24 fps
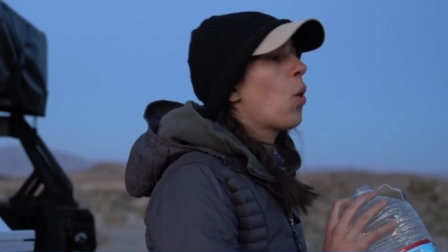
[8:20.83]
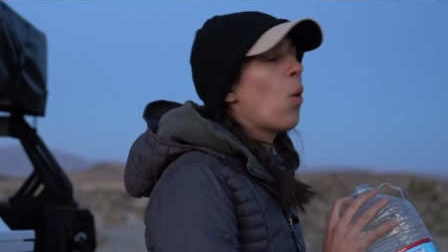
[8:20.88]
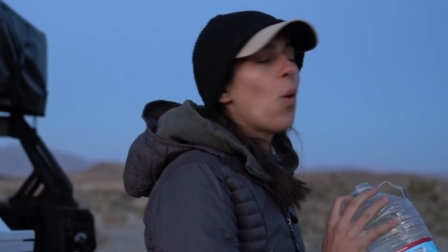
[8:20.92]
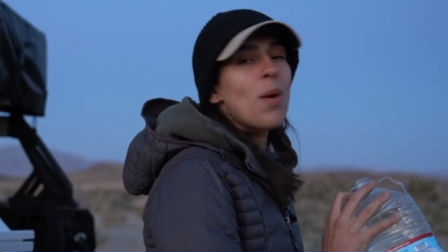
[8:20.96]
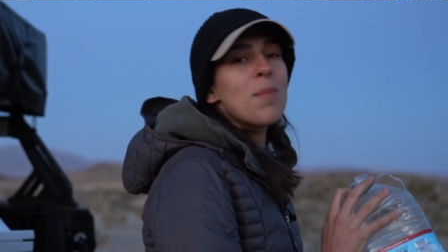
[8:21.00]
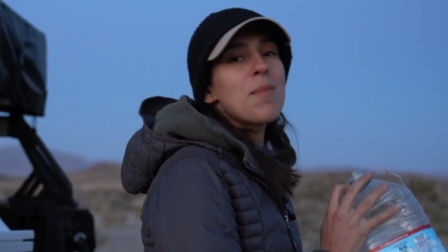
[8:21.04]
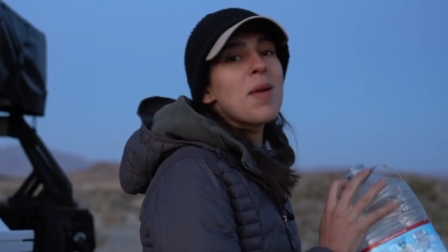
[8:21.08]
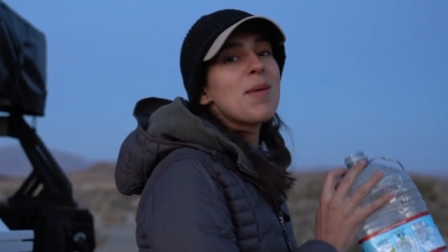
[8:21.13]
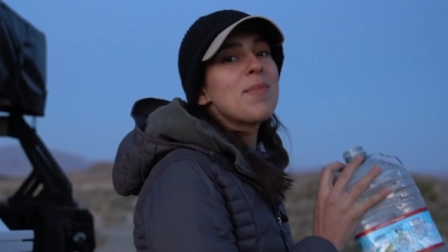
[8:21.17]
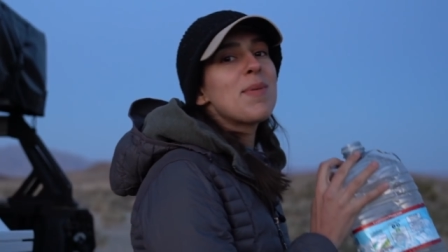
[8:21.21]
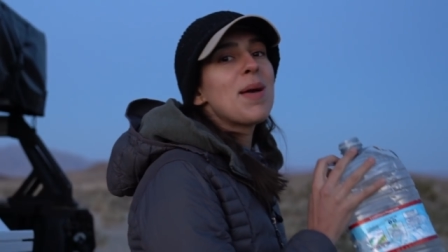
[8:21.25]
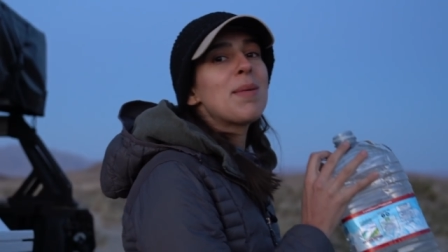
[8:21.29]

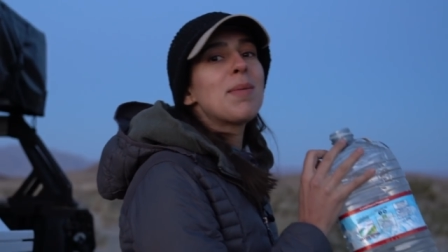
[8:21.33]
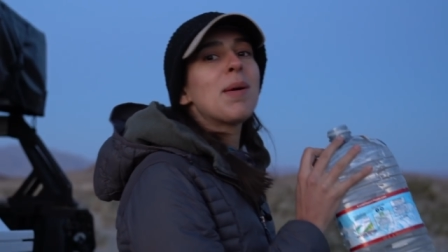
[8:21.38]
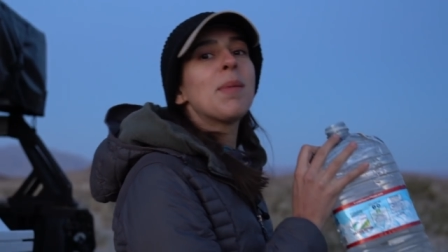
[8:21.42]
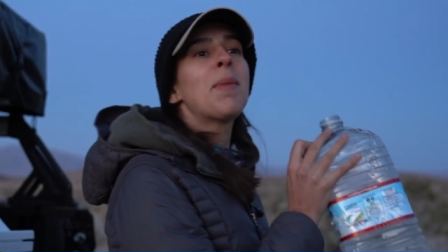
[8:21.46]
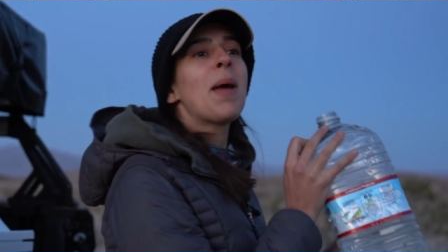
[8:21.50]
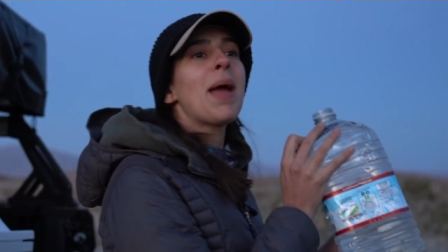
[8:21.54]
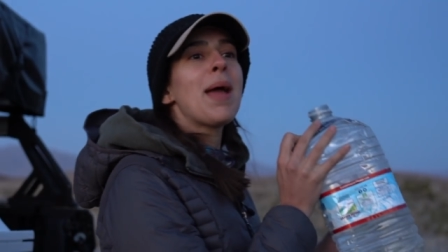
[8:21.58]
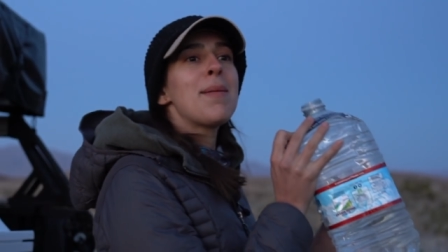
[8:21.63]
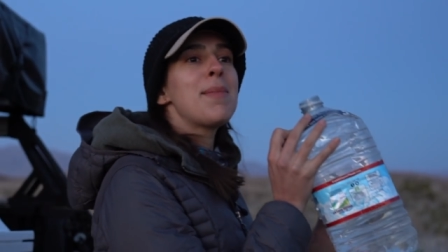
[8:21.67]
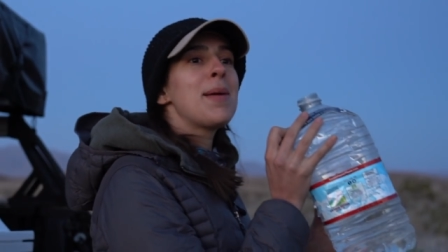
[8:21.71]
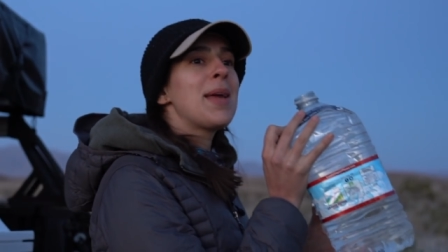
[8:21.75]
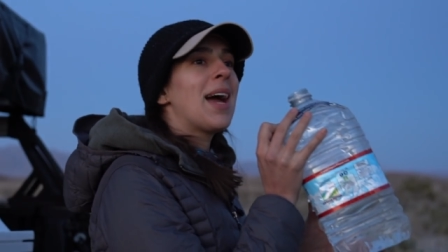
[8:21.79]
Or maybe I'm a
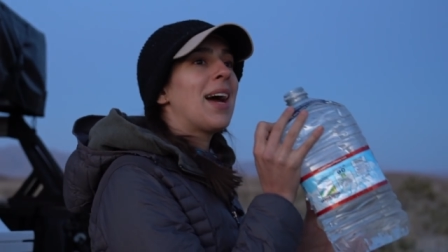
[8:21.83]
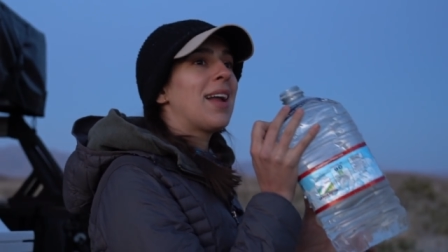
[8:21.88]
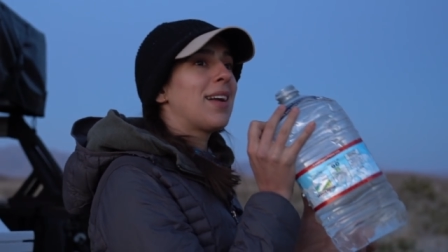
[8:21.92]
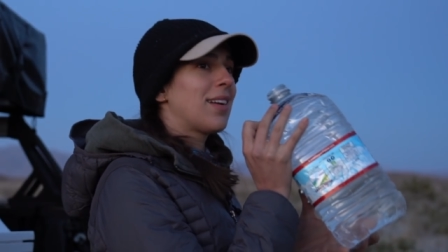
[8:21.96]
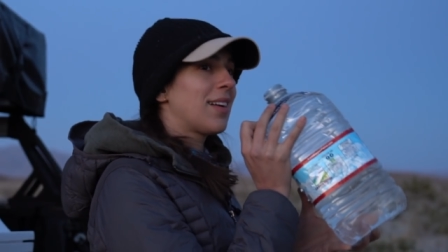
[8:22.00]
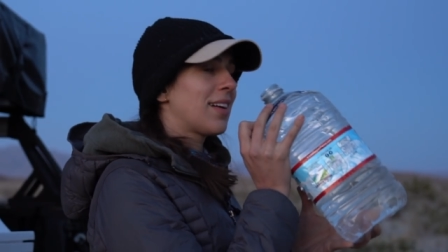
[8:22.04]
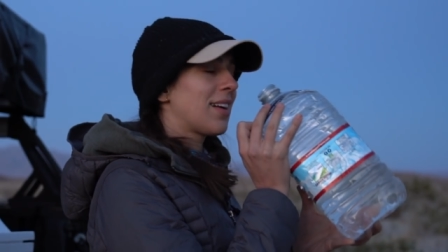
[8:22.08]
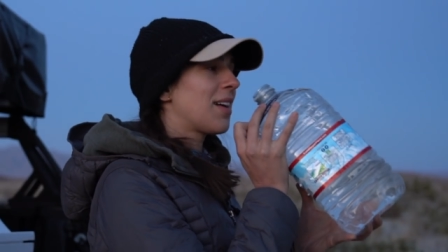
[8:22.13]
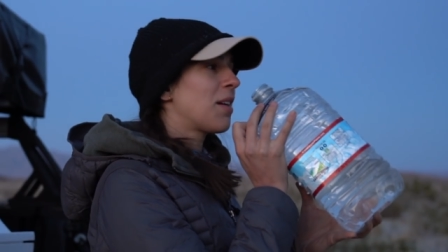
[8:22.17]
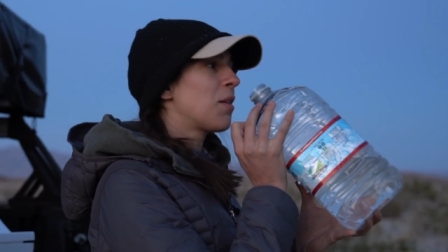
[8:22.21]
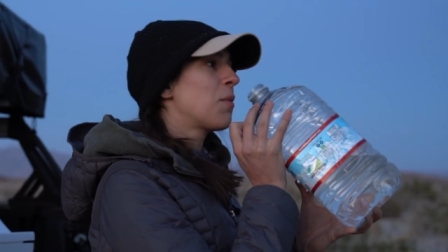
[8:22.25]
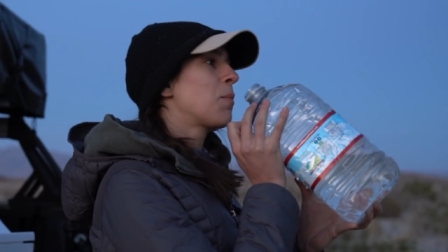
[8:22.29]
baby, I
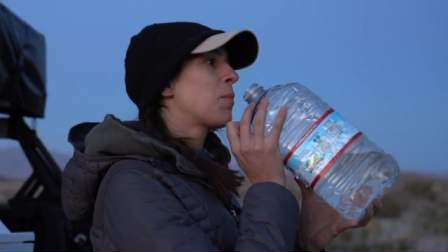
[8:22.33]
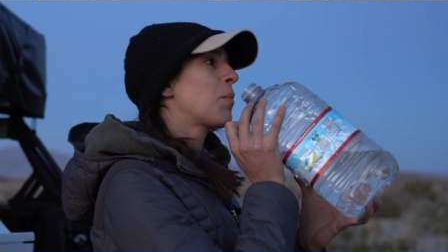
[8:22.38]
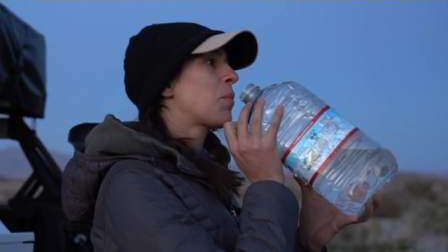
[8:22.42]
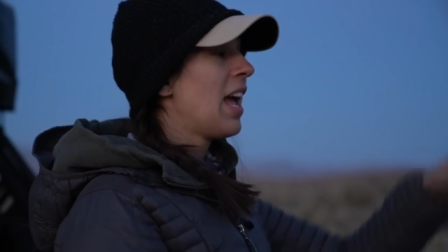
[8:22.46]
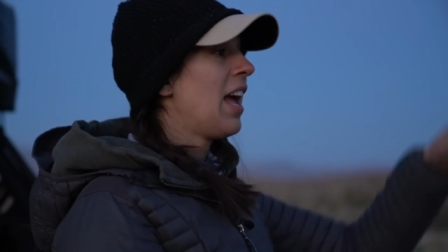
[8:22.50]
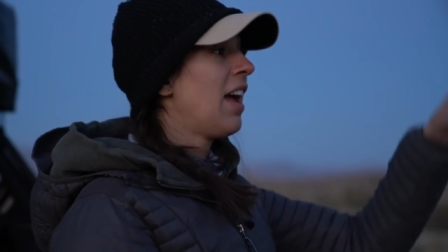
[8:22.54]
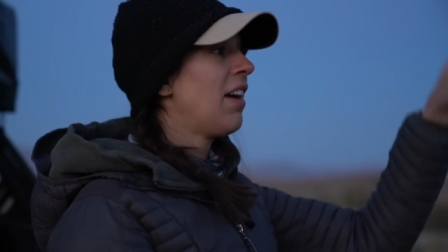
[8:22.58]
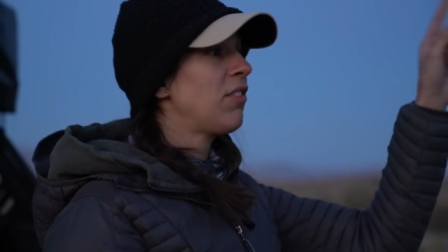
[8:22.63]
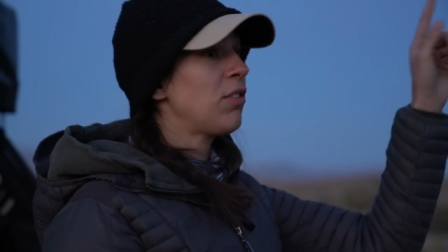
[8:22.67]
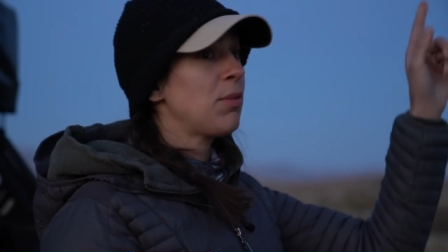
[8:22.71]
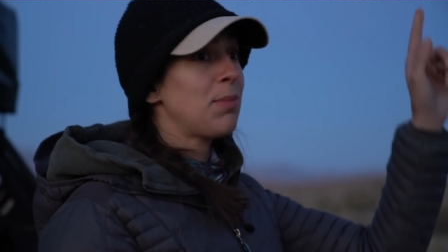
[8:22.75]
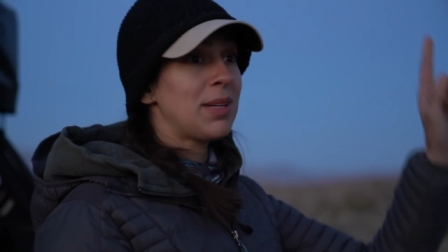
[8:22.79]
don't know.
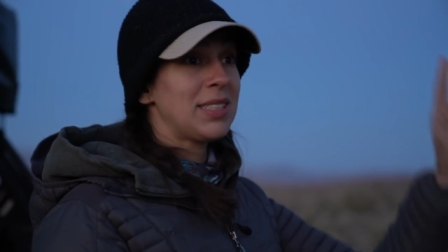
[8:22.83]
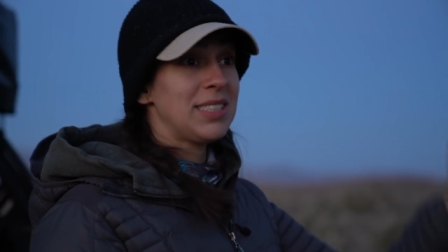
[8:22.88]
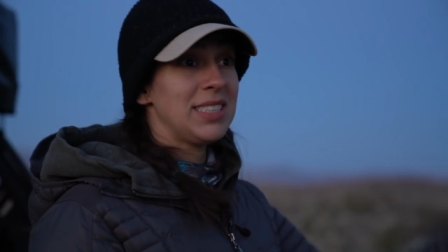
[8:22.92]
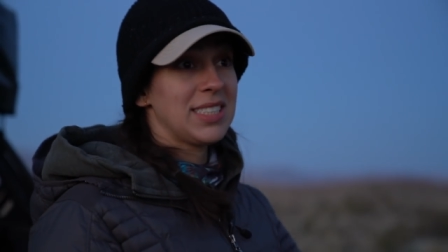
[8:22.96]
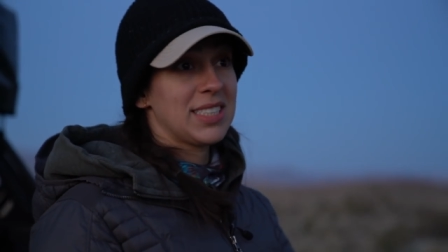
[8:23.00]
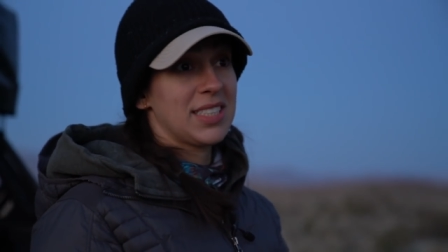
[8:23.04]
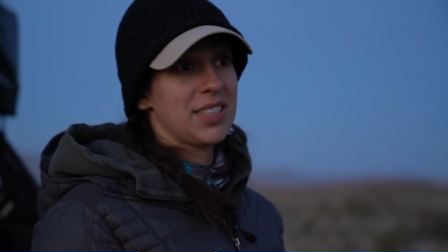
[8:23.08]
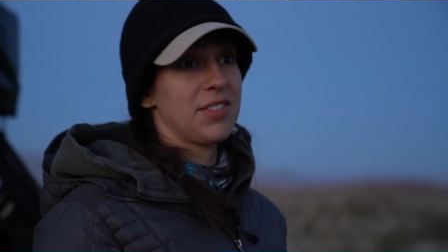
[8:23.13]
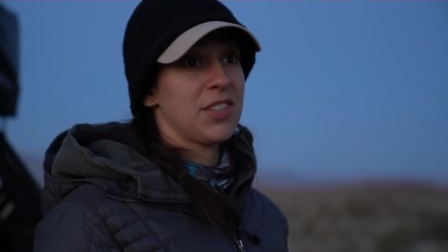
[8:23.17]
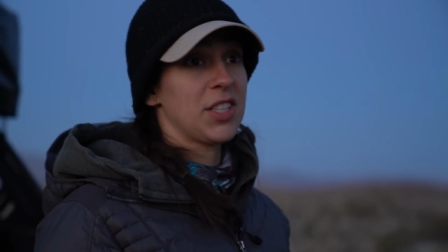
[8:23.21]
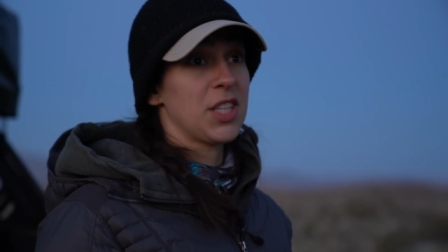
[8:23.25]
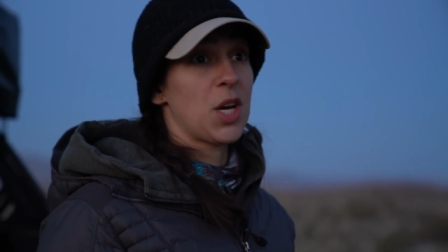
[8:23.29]

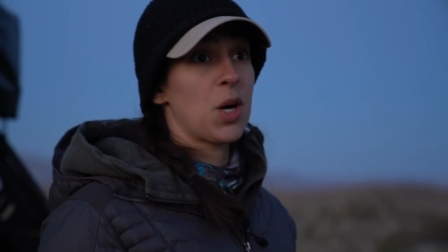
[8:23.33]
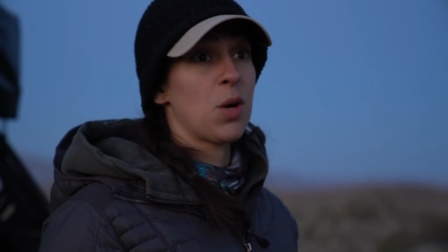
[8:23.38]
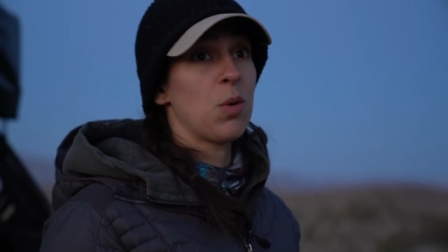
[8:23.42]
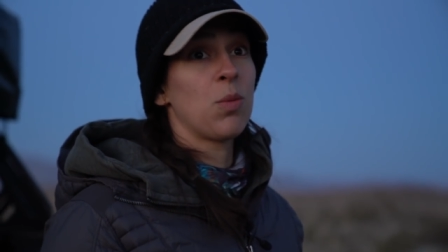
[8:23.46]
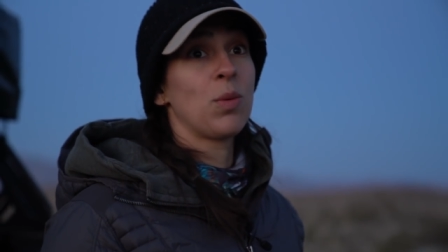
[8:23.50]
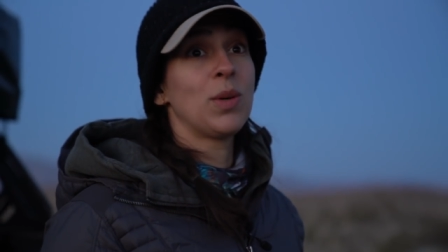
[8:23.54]
Everybody's leaving though.